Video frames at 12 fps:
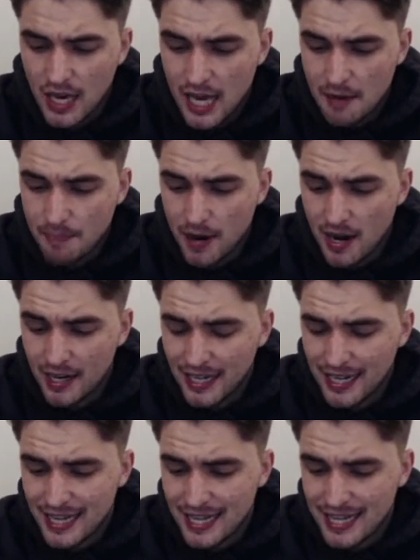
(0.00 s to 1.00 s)

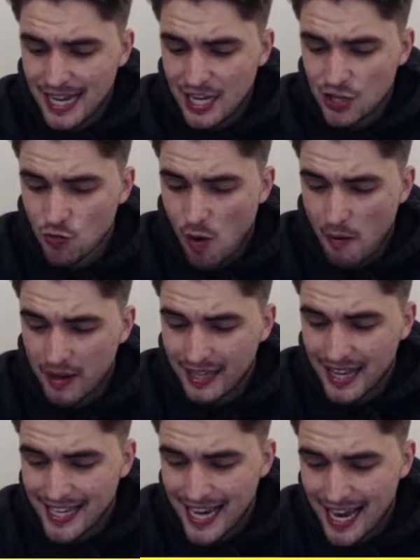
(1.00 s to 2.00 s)
Hibernian in the danger area. Can
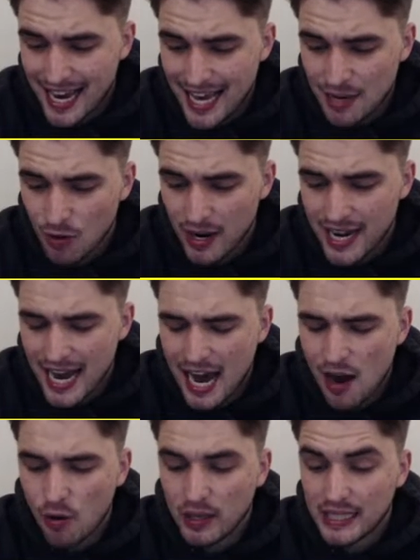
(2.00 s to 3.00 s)
they get a late one
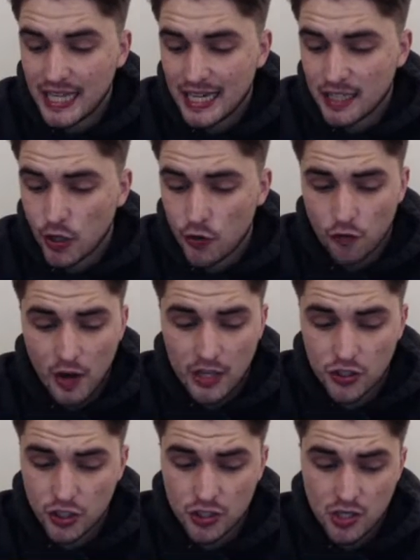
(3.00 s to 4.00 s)
now? And again, Cove
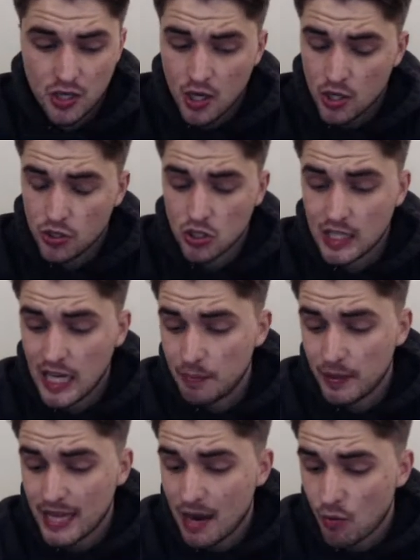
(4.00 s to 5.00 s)
Rangers just
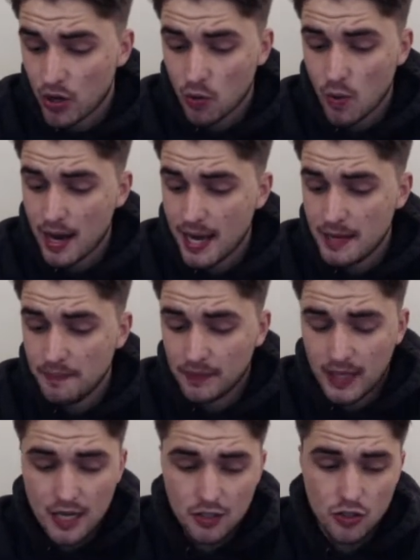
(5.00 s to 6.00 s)
keeping that one away. Here's